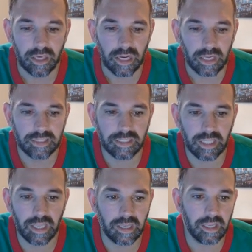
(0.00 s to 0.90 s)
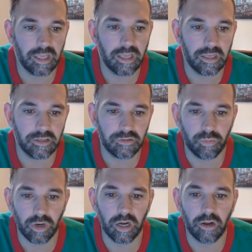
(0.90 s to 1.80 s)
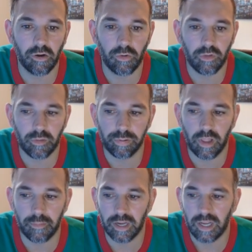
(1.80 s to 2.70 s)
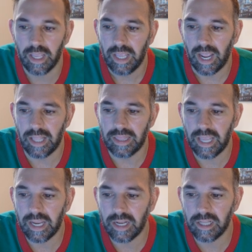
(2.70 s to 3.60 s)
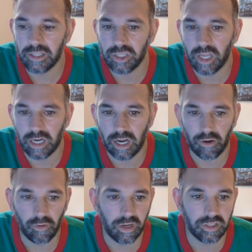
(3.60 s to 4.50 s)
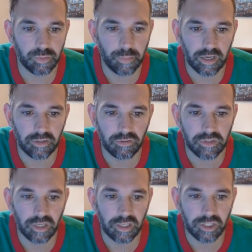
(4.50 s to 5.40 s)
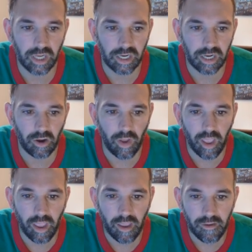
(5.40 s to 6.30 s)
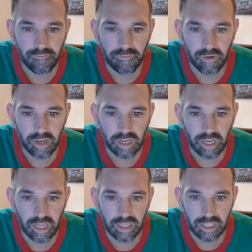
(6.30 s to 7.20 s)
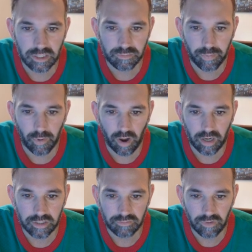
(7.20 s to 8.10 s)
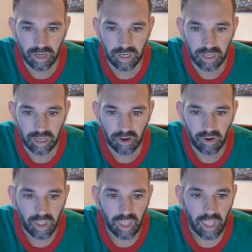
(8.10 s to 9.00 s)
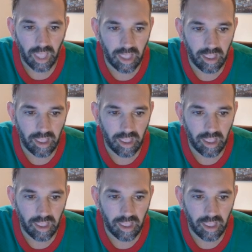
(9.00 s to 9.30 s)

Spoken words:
The next thing is we're going to go to the plumbing, and they're going to check out, an inspector is going to check out in this box right here,